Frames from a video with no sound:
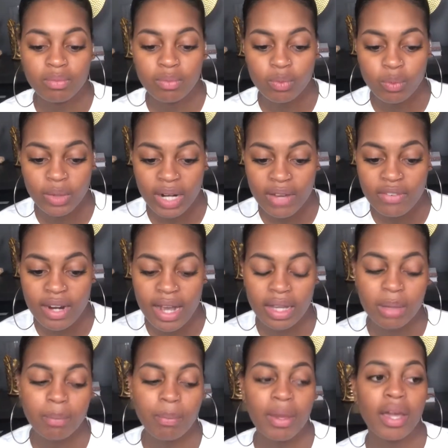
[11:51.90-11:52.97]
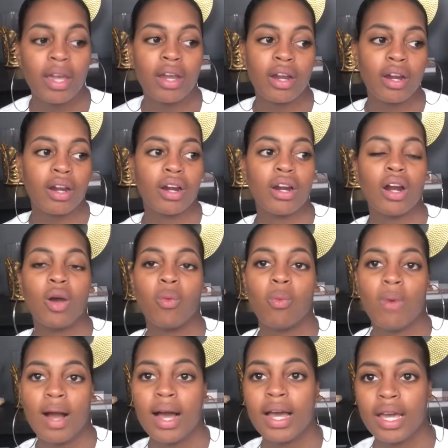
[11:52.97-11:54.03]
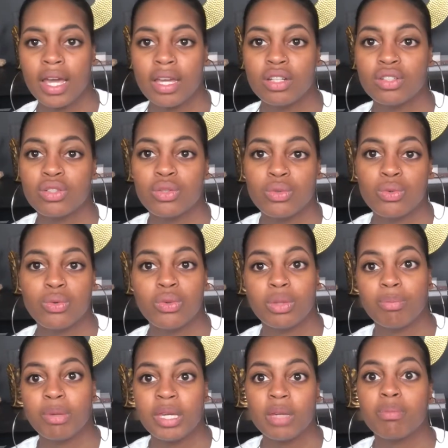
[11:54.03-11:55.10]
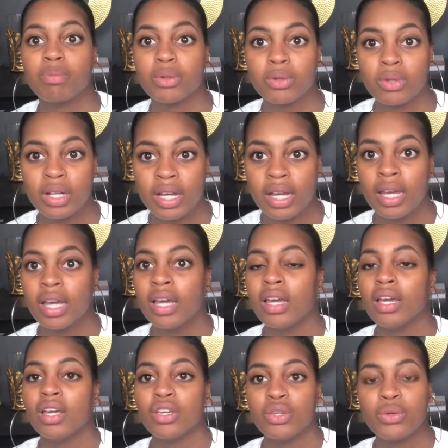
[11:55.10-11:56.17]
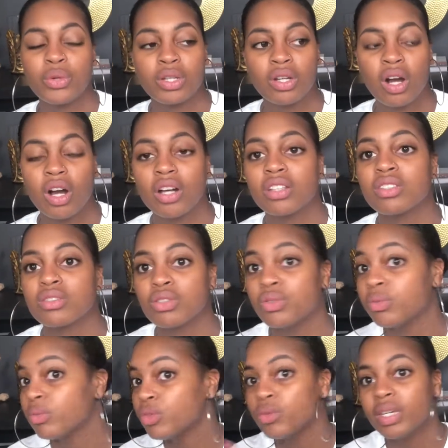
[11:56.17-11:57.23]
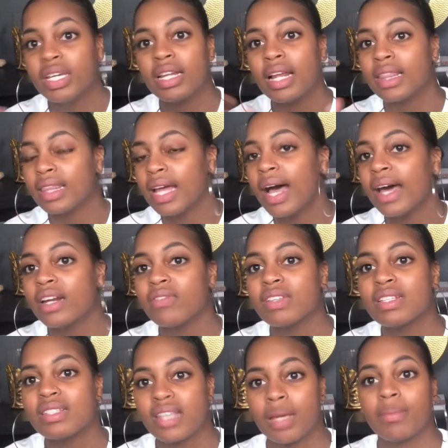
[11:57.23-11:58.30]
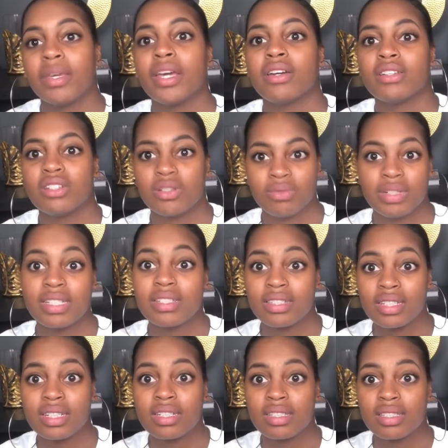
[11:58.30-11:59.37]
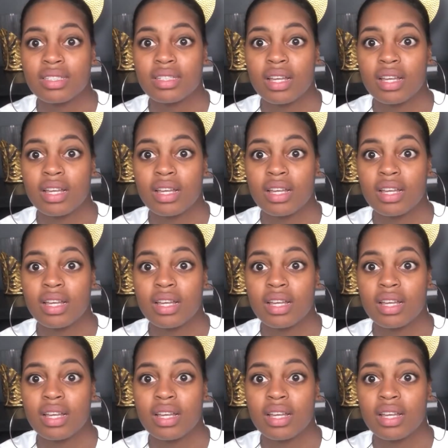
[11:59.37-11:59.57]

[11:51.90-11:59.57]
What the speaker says: whenever I compare a wine to the people, you can also you get a lot of the same characteristics